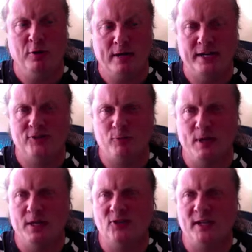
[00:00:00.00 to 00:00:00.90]
last
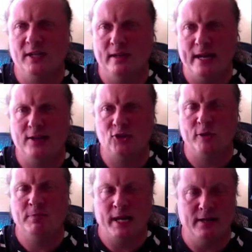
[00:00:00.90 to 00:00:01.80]
week's
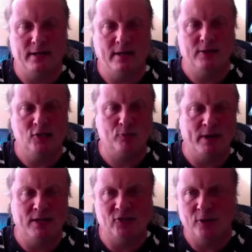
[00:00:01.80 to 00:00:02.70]
lecture, and this
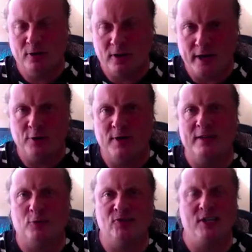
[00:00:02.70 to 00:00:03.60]
one is kind of
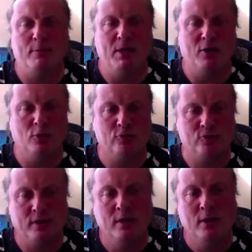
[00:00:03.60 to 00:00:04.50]
interesting
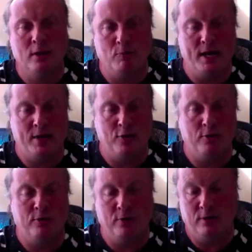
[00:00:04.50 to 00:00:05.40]
because we had
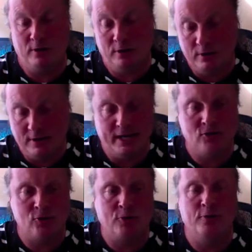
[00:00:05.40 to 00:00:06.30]
a
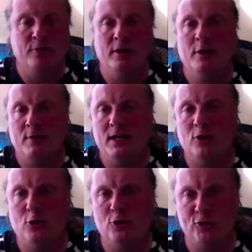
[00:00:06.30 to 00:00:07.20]
lecture on
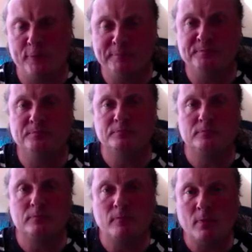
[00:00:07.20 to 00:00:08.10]
recursion.
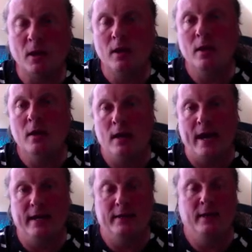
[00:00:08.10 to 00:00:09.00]

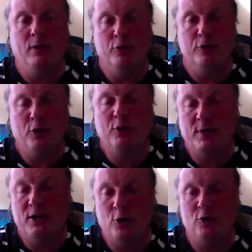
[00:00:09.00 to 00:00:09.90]
And on the
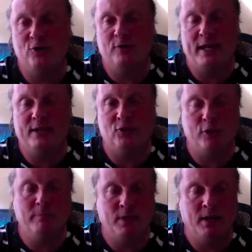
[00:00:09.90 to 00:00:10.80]
recursion
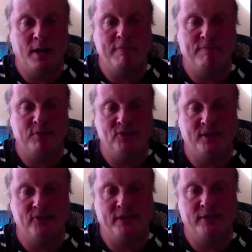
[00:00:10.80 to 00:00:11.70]
lecture, I
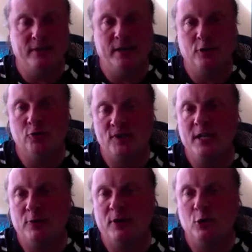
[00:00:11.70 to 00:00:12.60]
emphasized that the
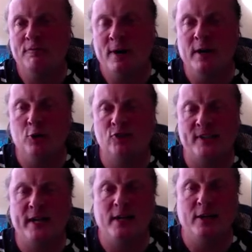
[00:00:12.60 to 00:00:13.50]
secret of
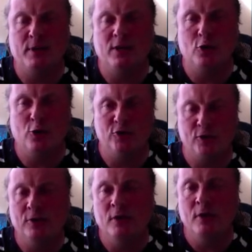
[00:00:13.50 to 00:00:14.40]
understanding
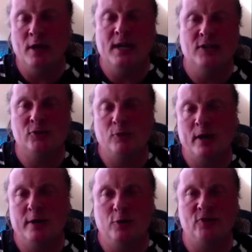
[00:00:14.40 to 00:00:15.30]
recursion is to
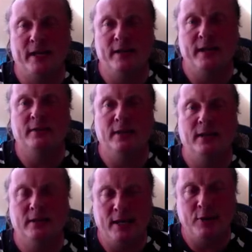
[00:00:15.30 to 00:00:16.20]
understand that
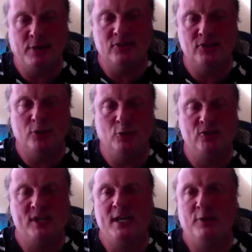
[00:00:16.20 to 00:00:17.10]
there is no
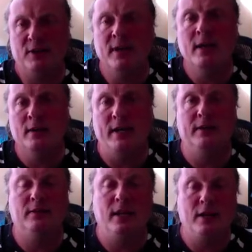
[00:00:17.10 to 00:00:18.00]
secret,
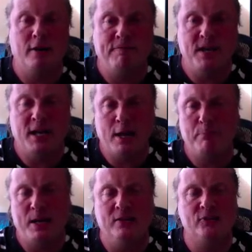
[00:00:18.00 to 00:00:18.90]
that nothing
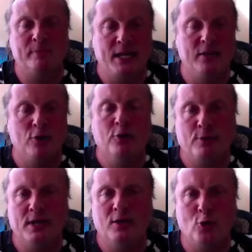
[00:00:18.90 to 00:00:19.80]
happens in a
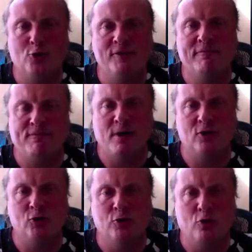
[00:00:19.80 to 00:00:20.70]
recursive
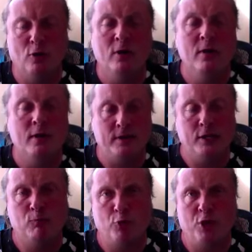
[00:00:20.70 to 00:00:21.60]
function call
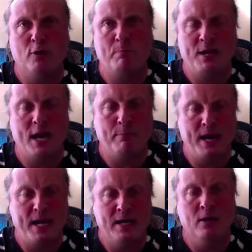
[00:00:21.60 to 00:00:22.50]
that wouldn't be
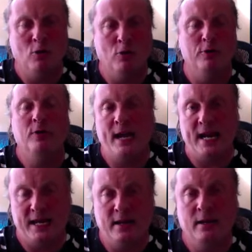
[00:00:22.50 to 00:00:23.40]
happening on
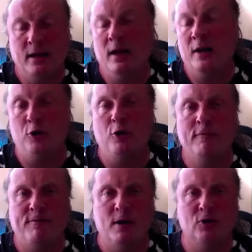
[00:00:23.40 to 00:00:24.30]
any other
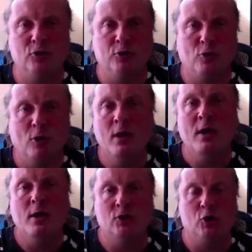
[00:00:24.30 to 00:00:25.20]
function call.
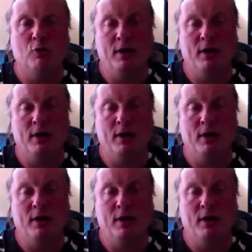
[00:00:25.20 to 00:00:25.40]
So